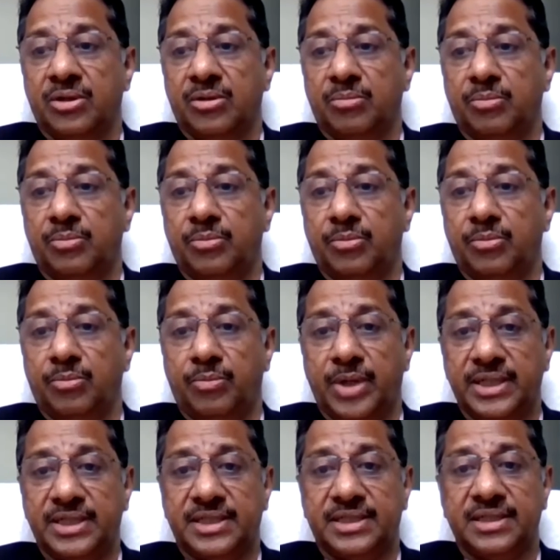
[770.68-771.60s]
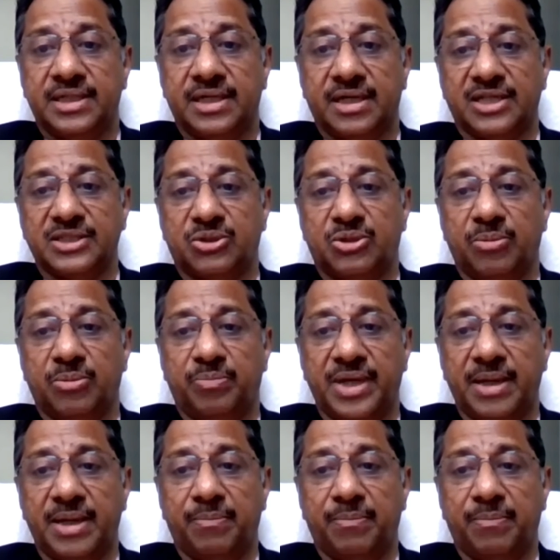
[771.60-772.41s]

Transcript: but has to pay